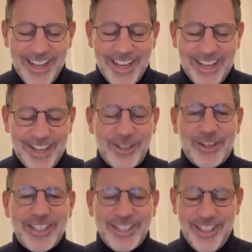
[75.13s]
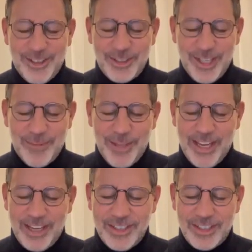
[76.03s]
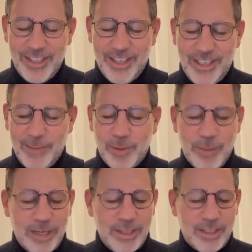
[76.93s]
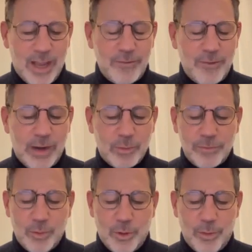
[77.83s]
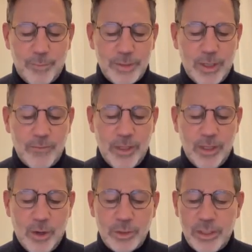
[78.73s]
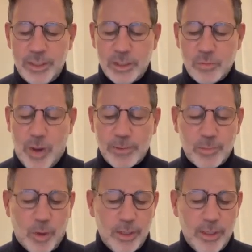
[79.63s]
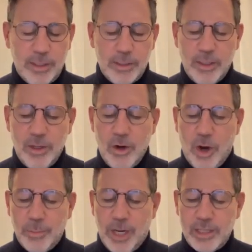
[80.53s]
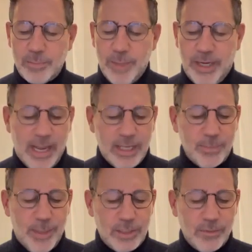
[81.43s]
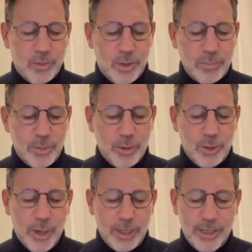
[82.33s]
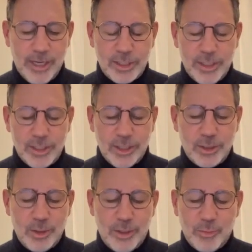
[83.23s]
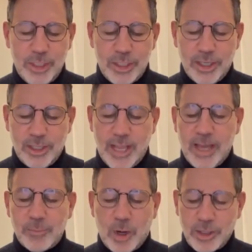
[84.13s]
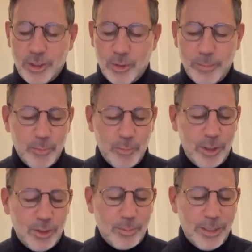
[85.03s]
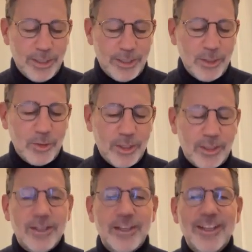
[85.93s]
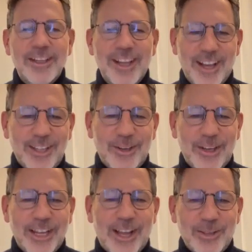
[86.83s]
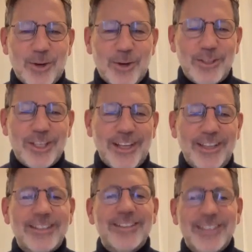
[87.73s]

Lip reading: Under his leadership, the agency implemented Dodd-Frank reforms of the OTC swaps market, harmonized many aspects of cross-border regulations, including reaching a landmark agreement with the European Union on clearinghouse oversight.